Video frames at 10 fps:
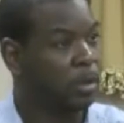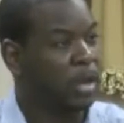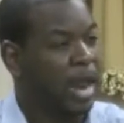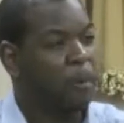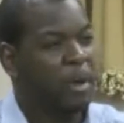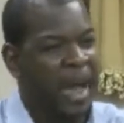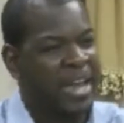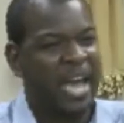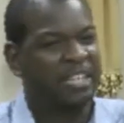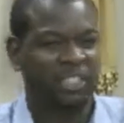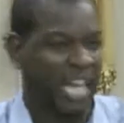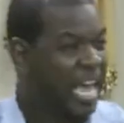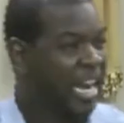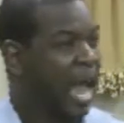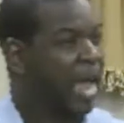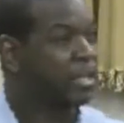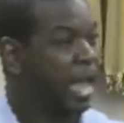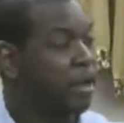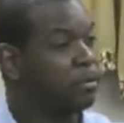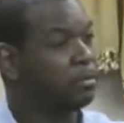Now, we might not say it like
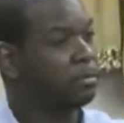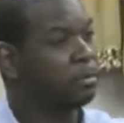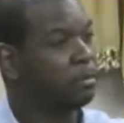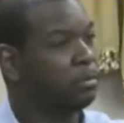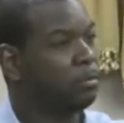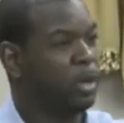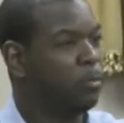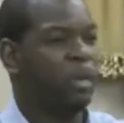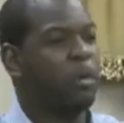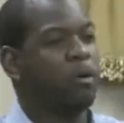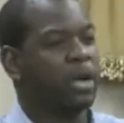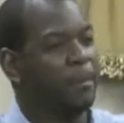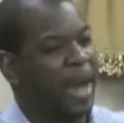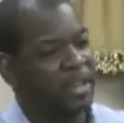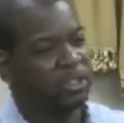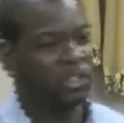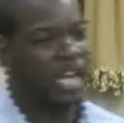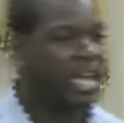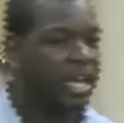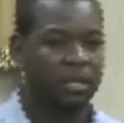that. We won't come out and
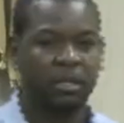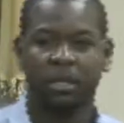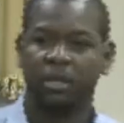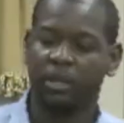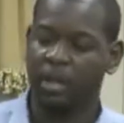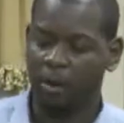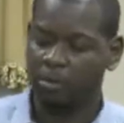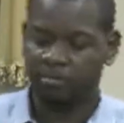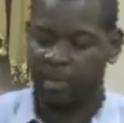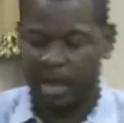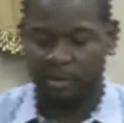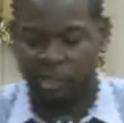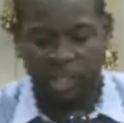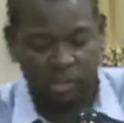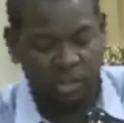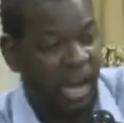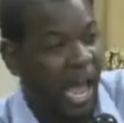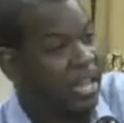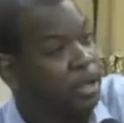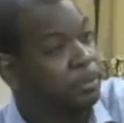say it, you know, Jesus a
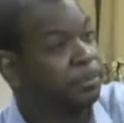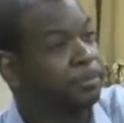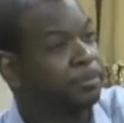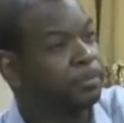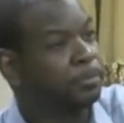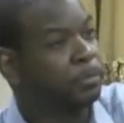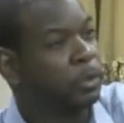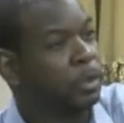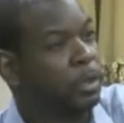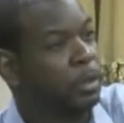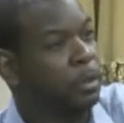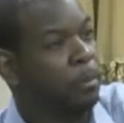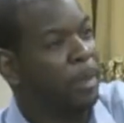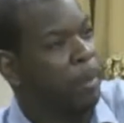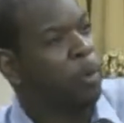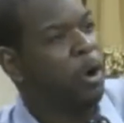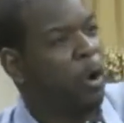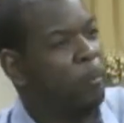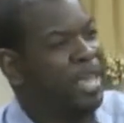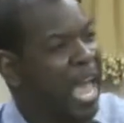liar. But
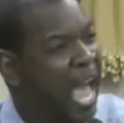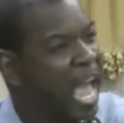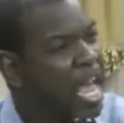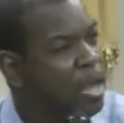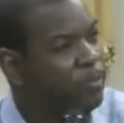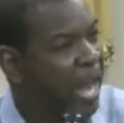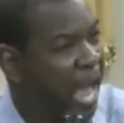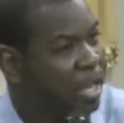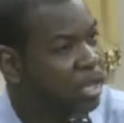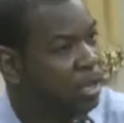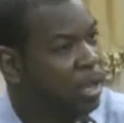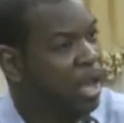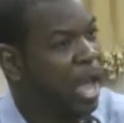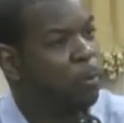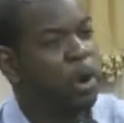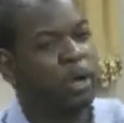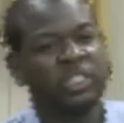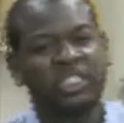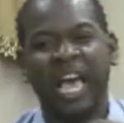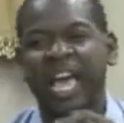we'll behave like, and we'll
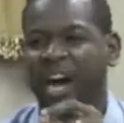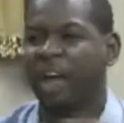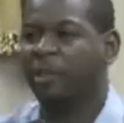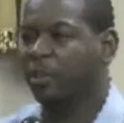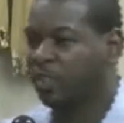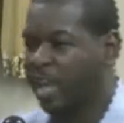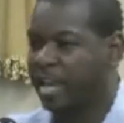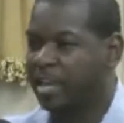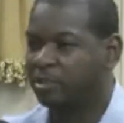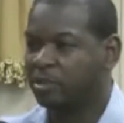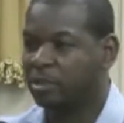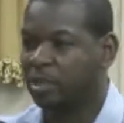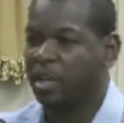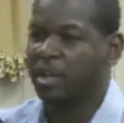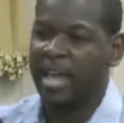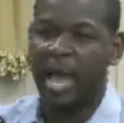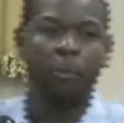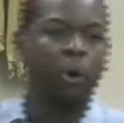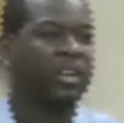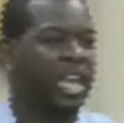say other things that
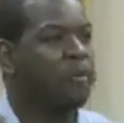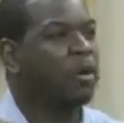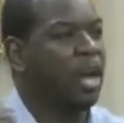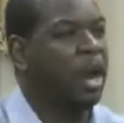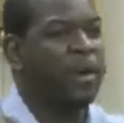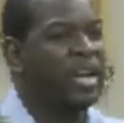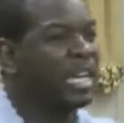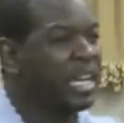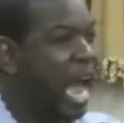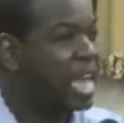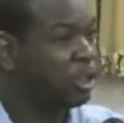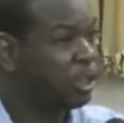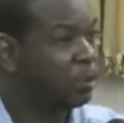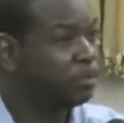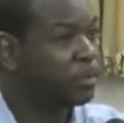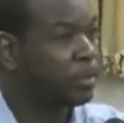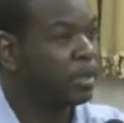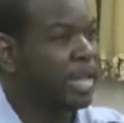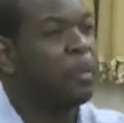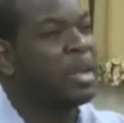will give clear indication
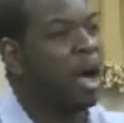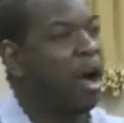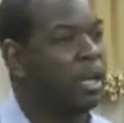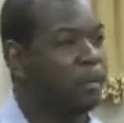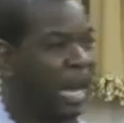that we call him a